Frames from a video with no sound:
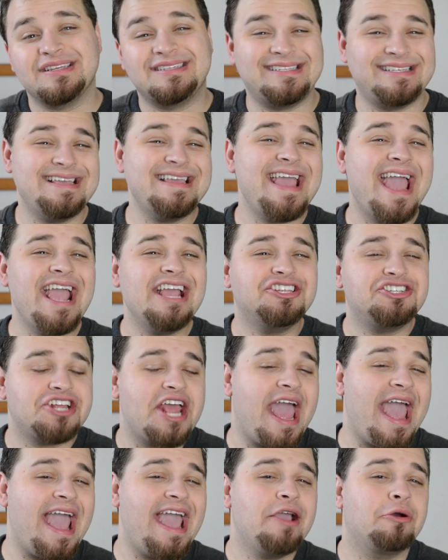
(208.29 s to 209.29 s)

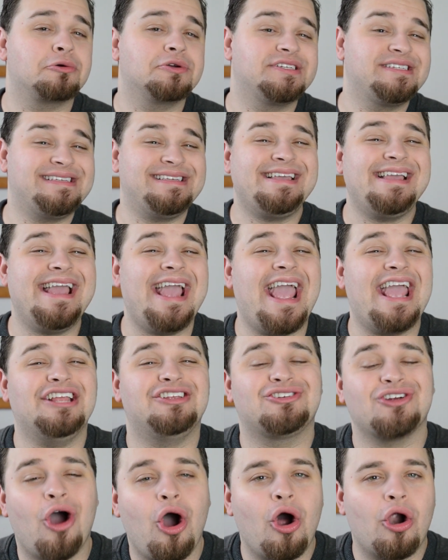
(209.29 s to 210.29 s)
CHA or
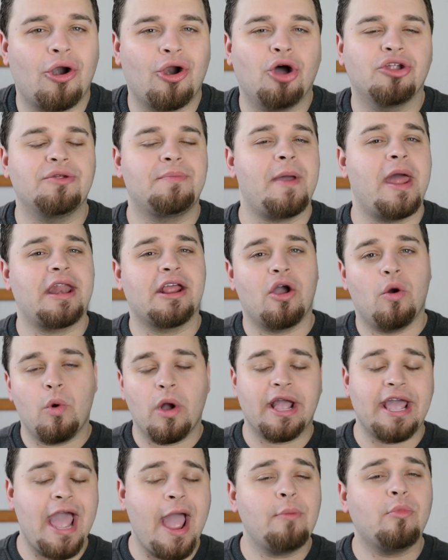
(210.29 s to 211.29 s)
CHR, all depending on
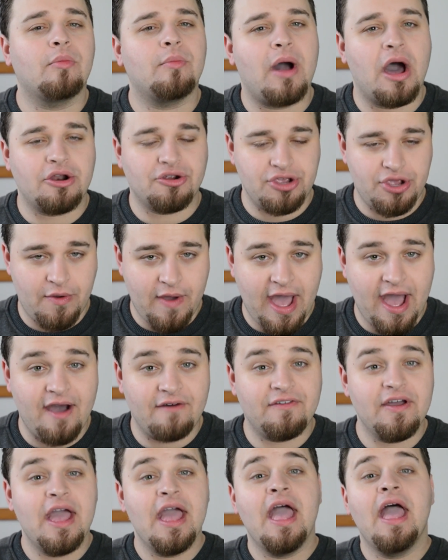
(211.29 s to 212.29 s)
what camera model you
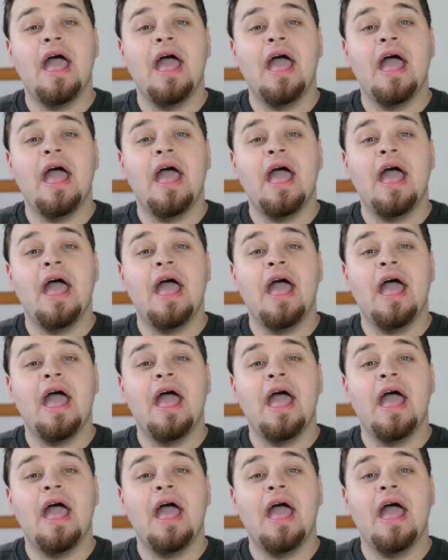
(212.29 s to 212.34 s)
have,